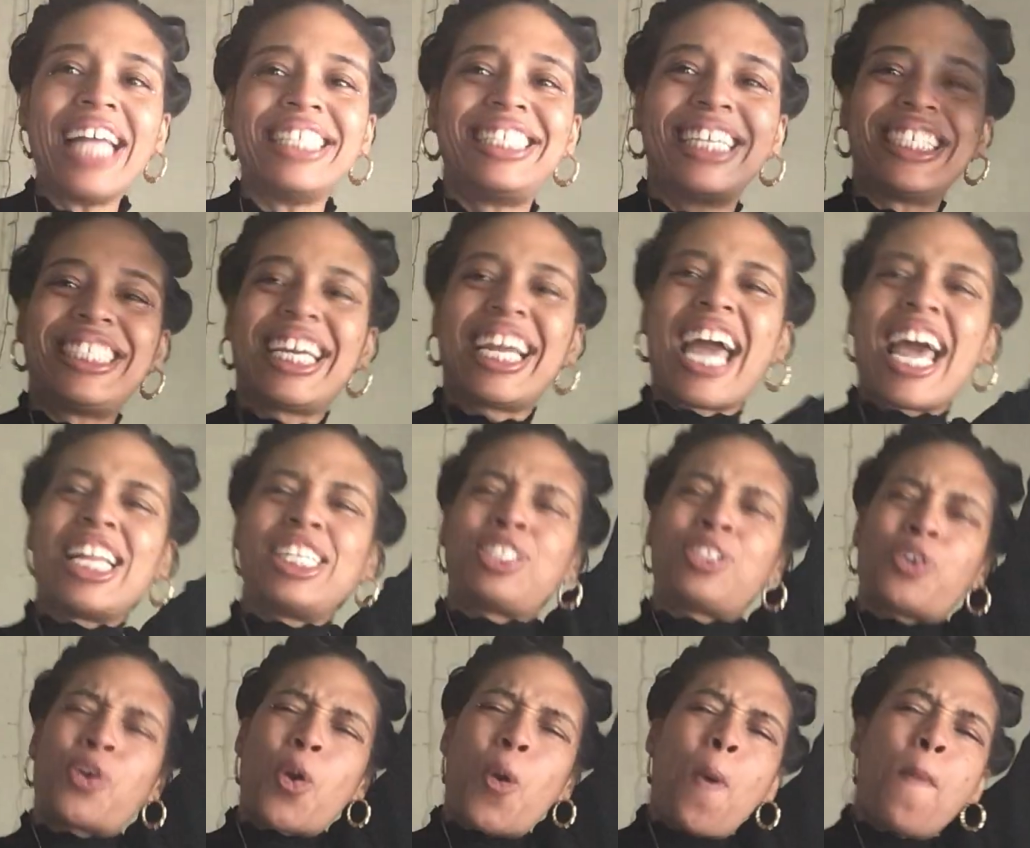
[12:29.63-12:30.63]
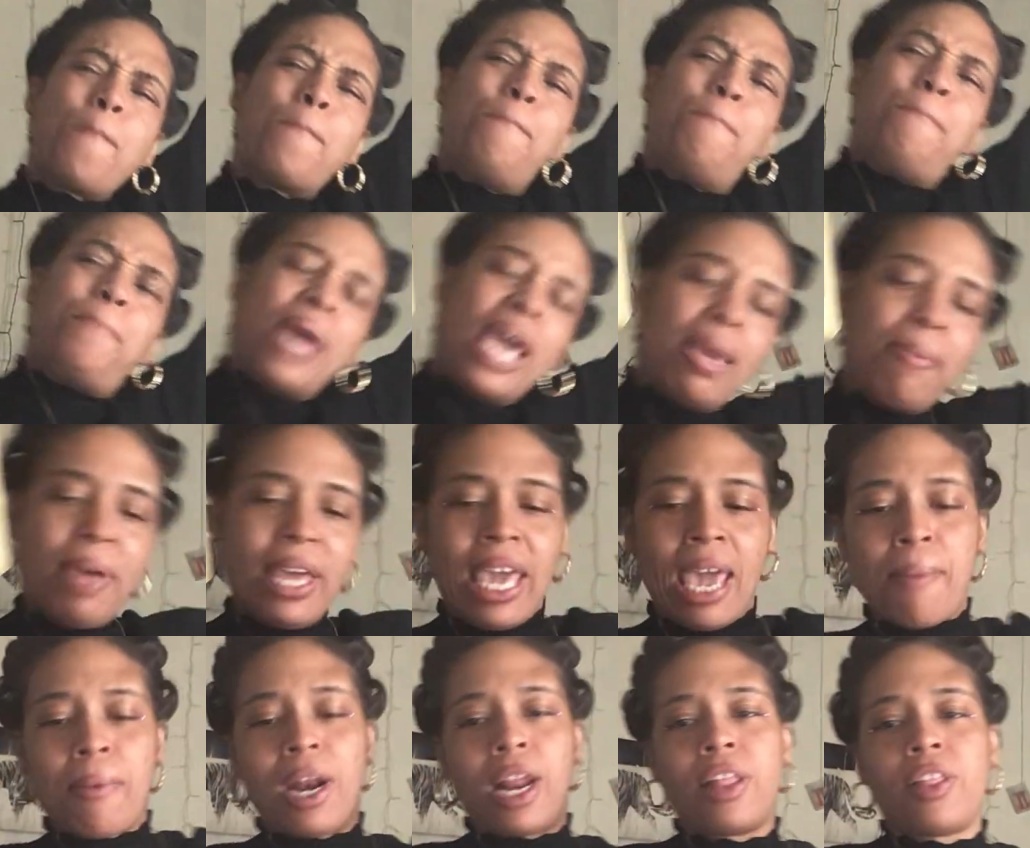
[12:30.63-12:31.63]
Such a goddess crew, baby,
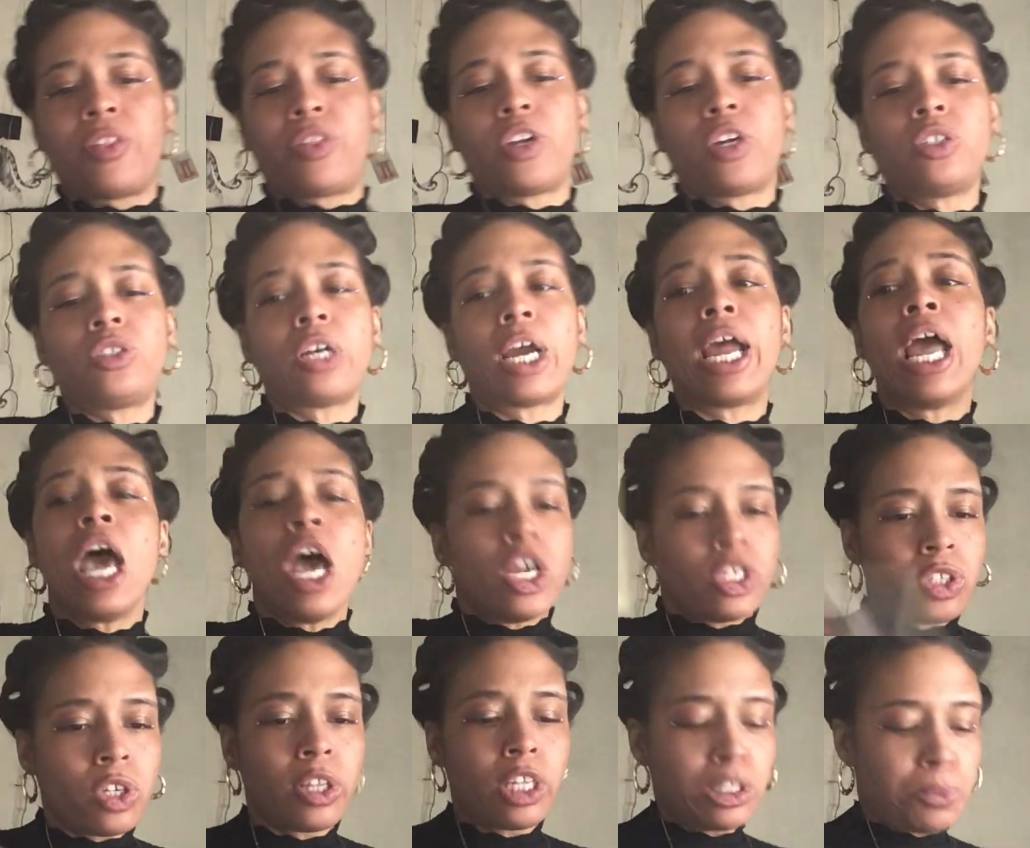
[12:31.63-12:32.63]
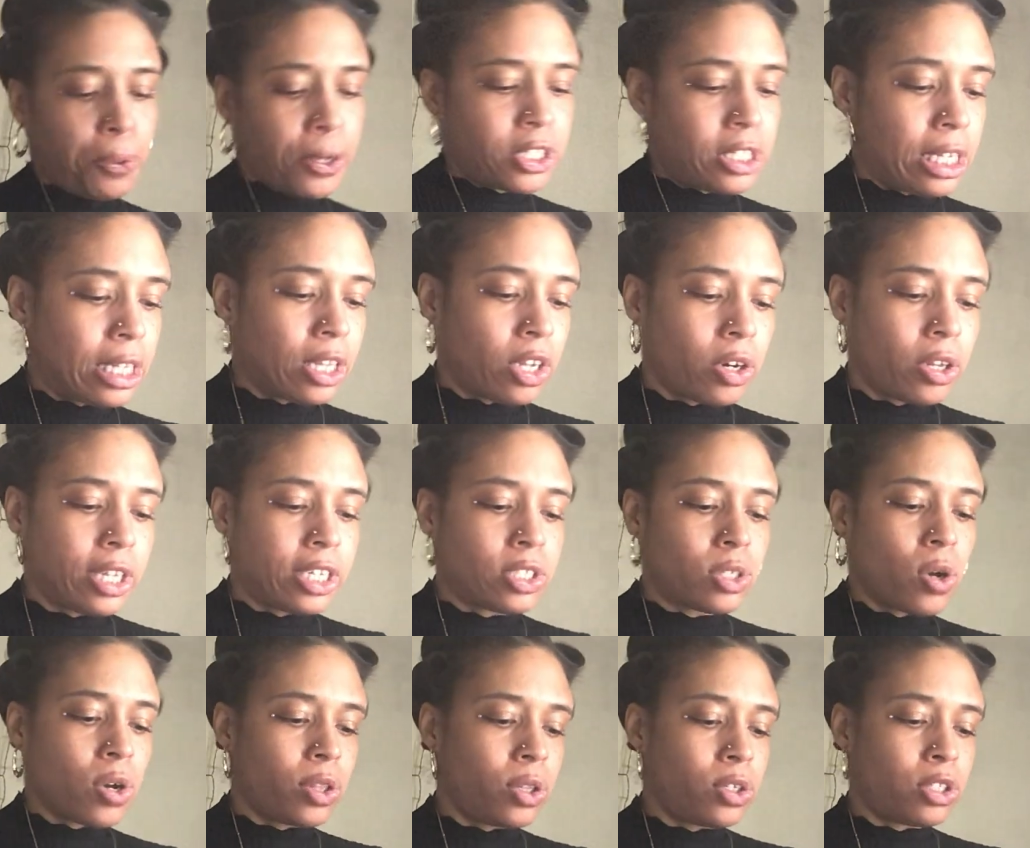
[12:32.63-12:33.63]
came out on the third try. So this person literally is
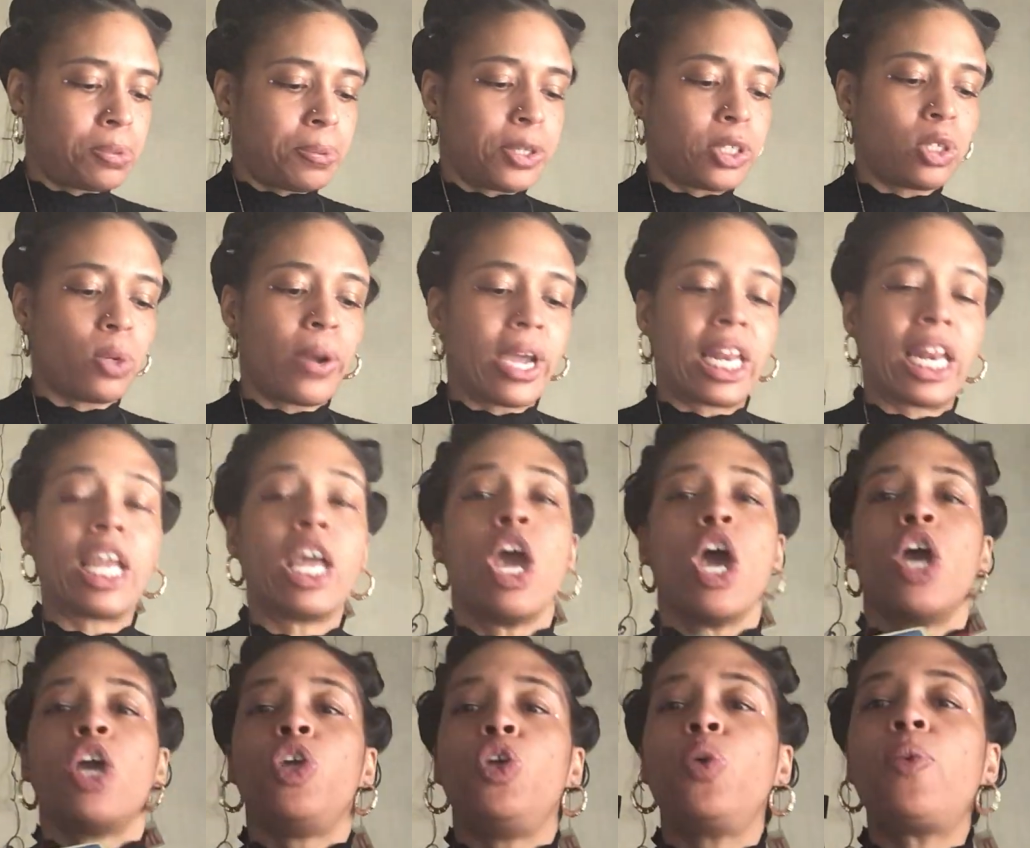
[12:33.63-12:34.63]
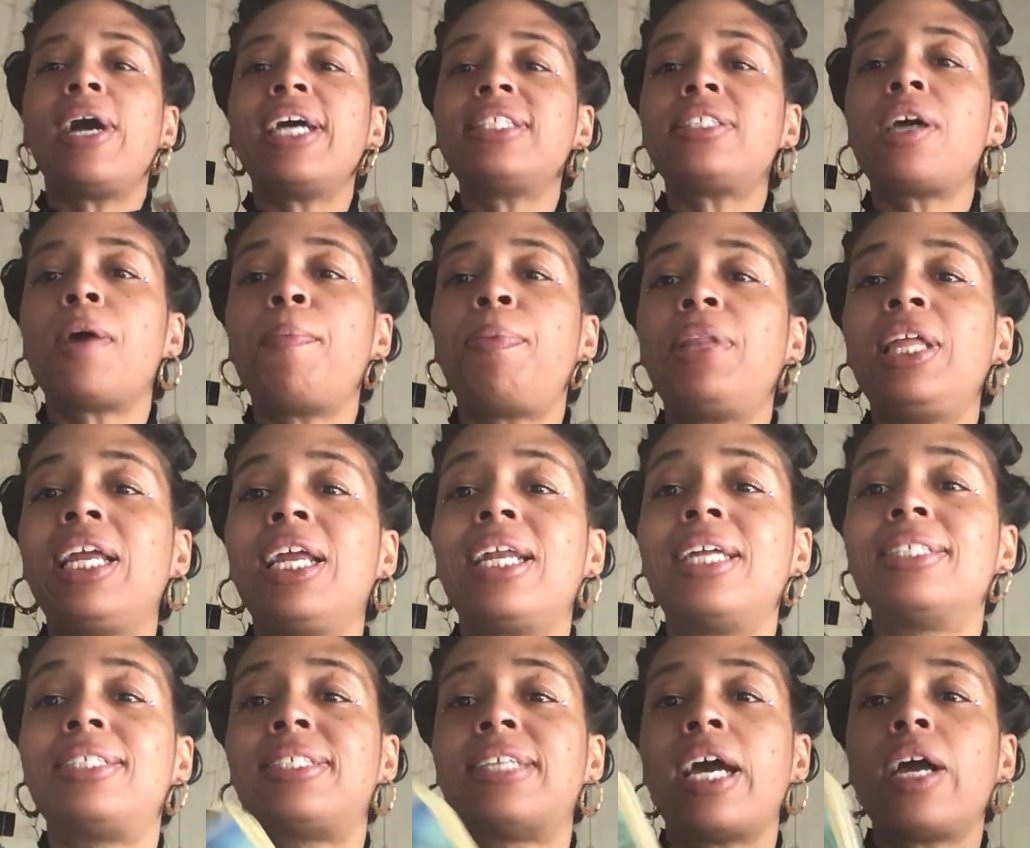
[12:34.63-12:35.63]
going through a spiritual awakening. You guys completed
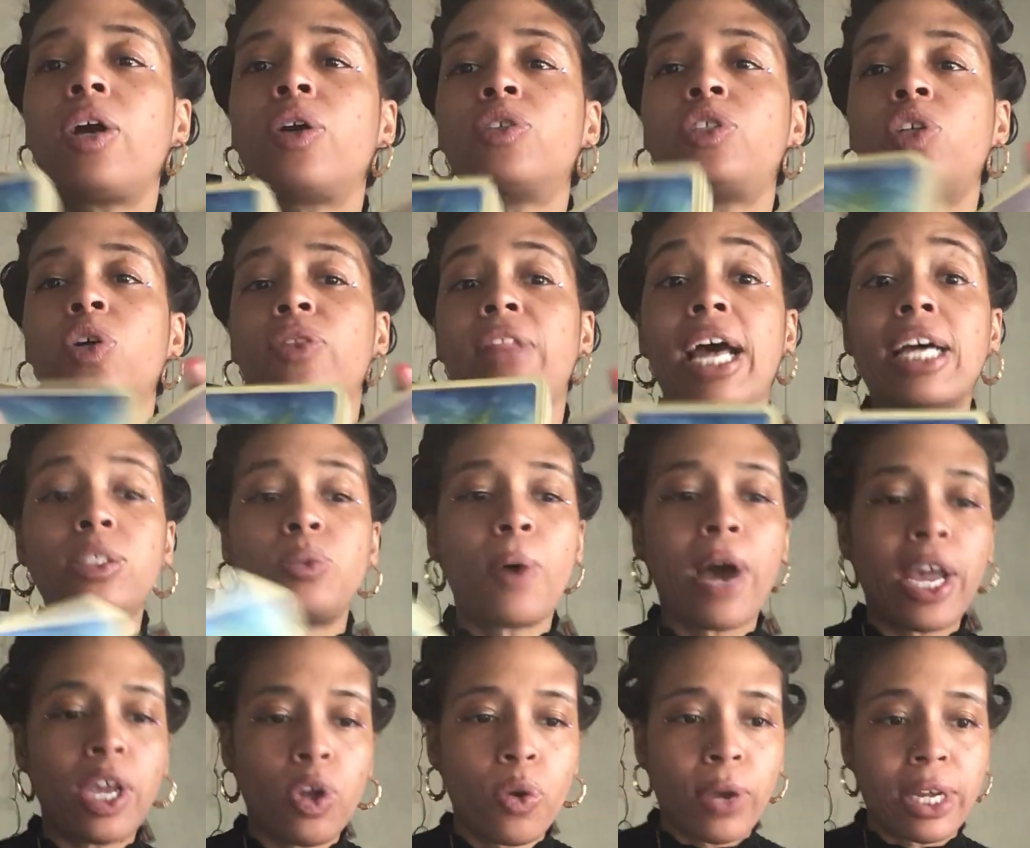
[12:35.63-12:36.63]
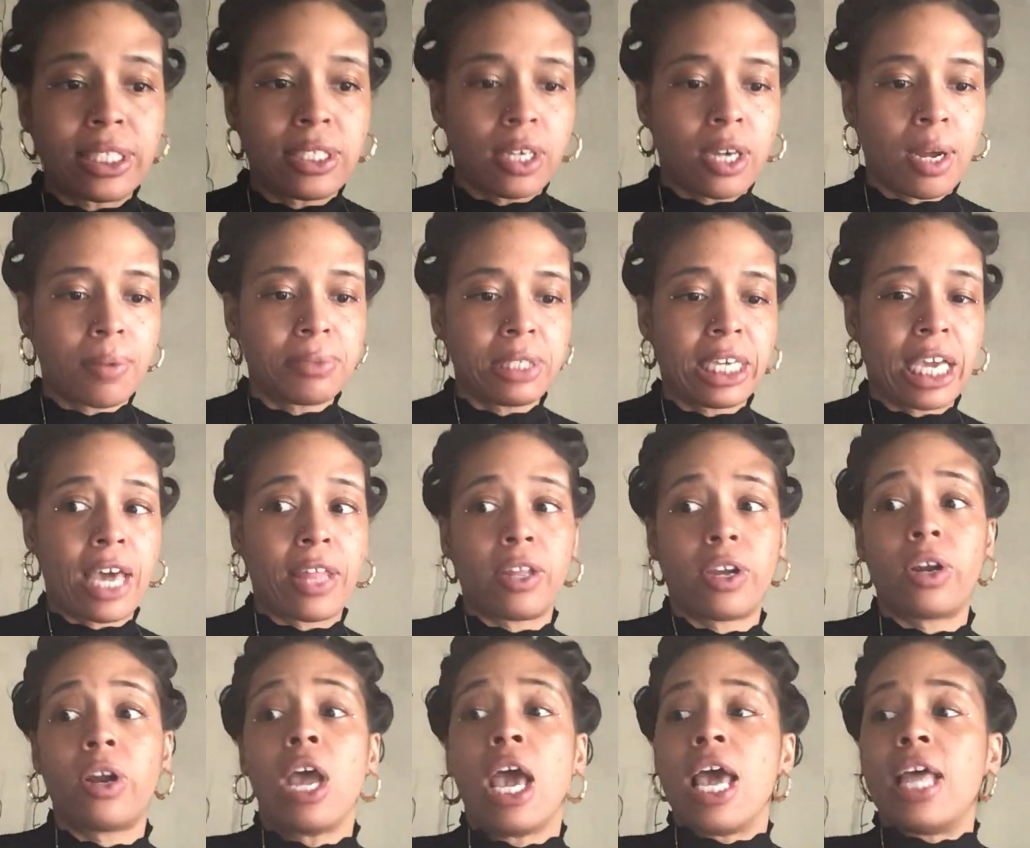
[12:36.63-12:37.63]
a cycle, so that's why you get to come
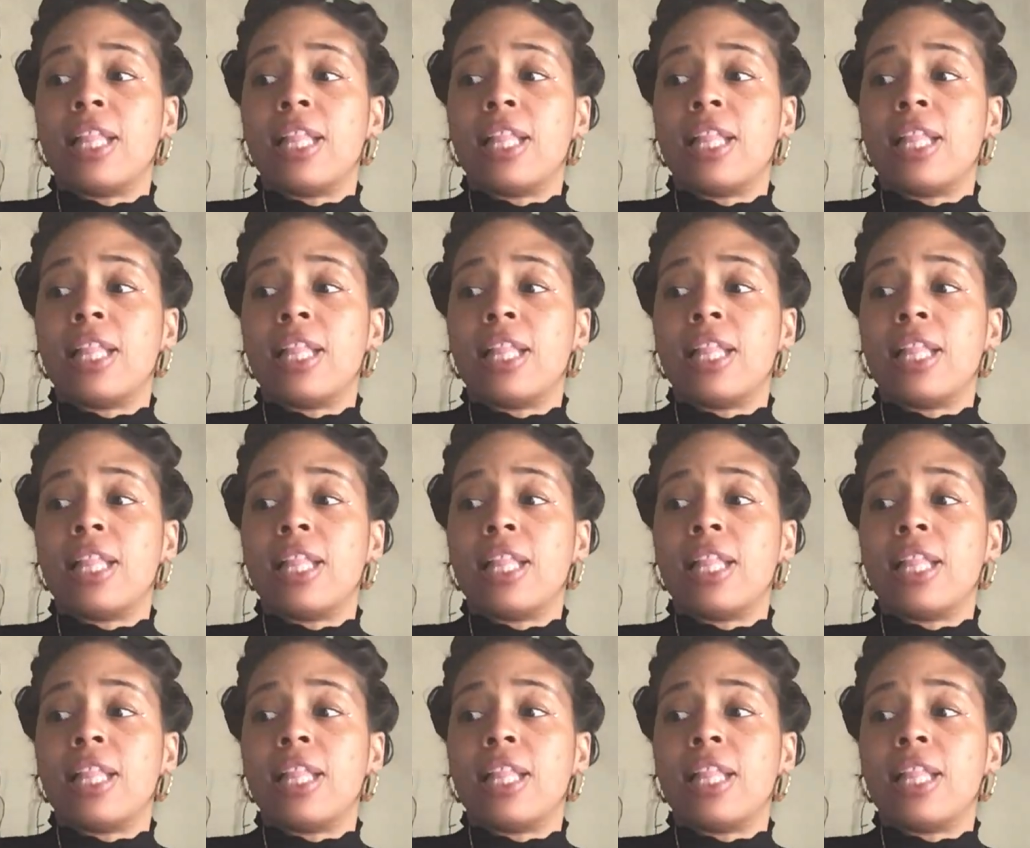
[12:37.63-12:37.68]
together.